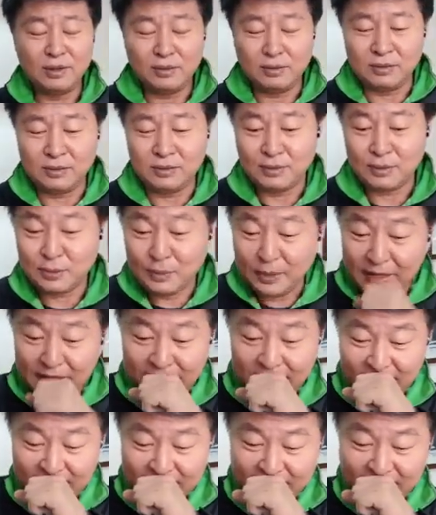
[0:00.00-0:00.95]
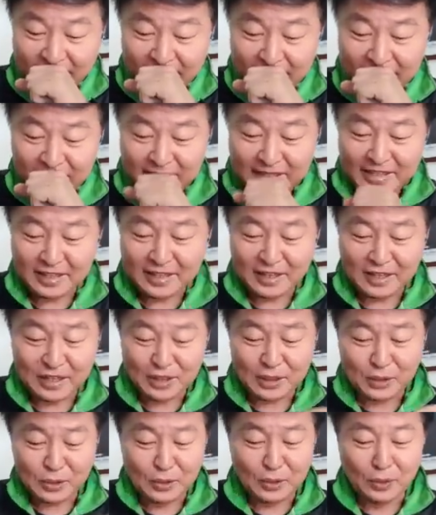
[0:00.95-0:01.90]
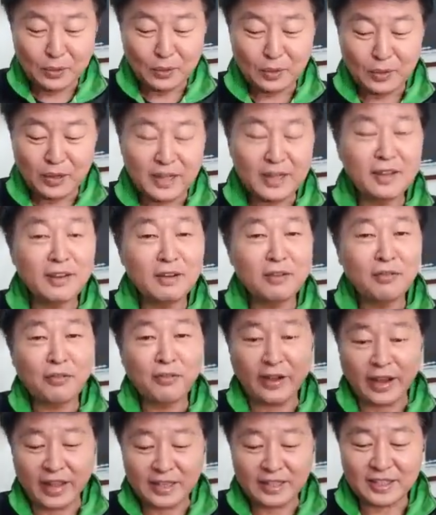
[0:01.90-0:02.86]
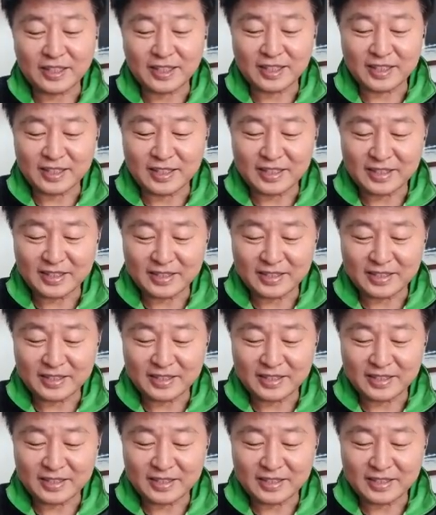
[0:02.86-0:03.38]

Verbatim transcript: what he said, You little face,